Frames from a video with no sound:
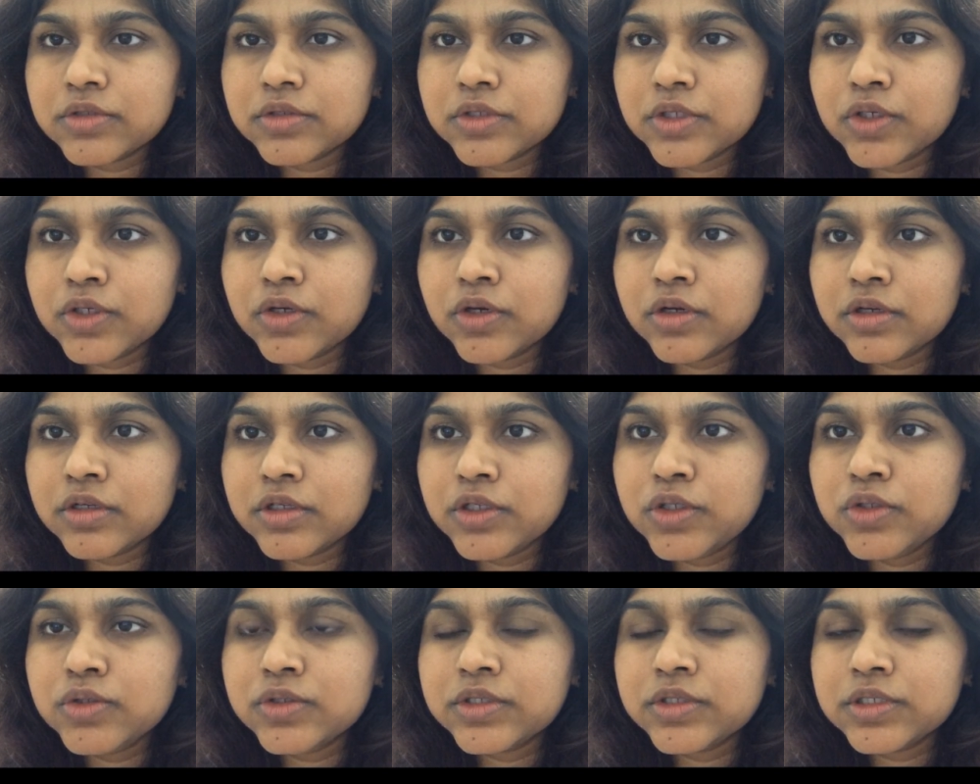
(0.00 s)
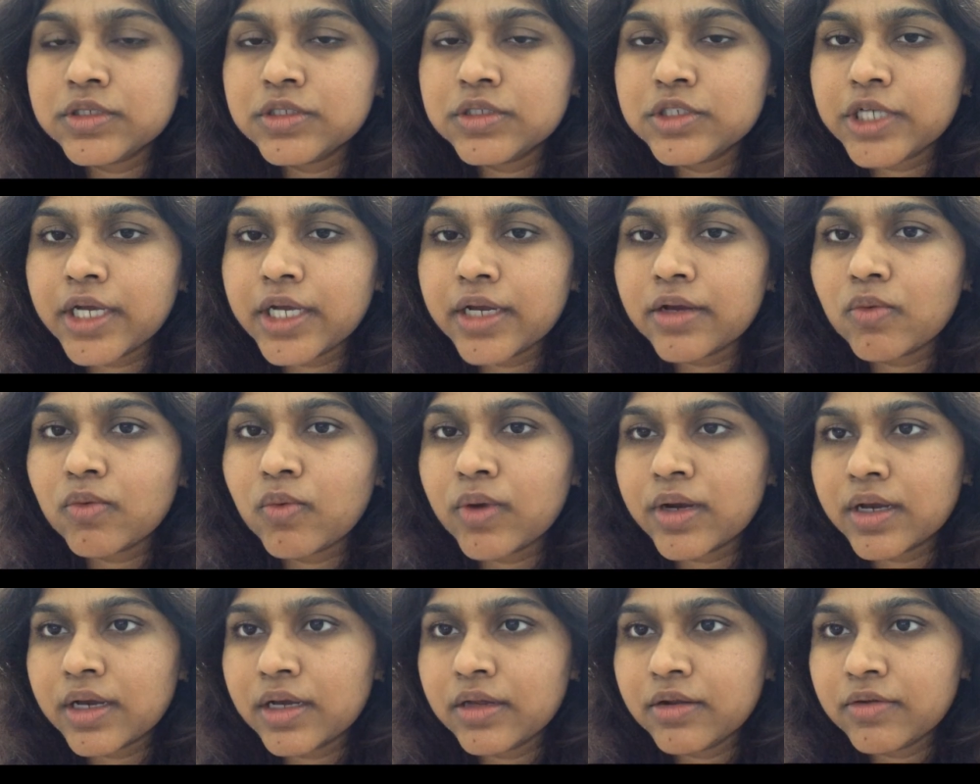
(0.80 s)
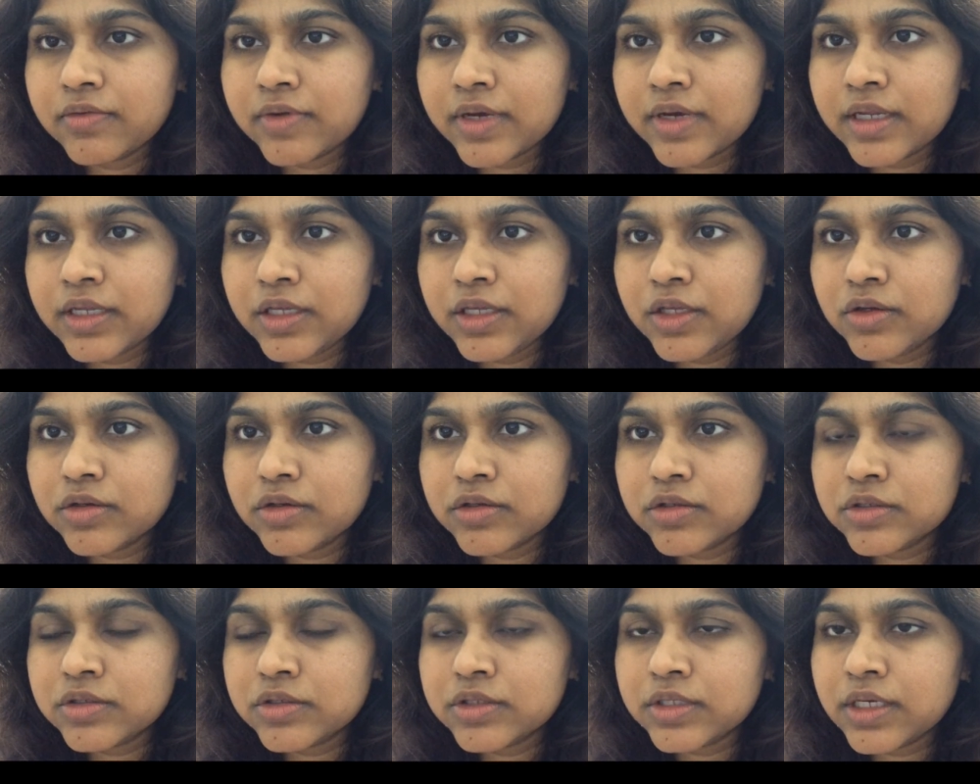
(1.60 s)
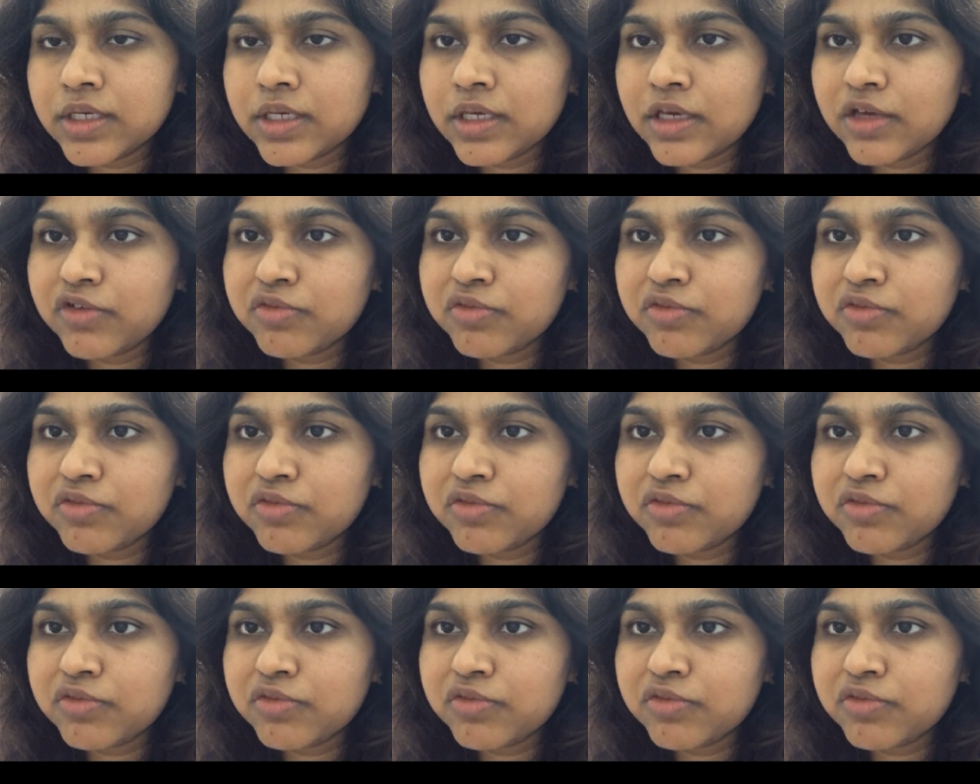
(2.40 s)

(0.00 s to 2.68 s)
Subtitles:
you gotta check what kind of honey you're using.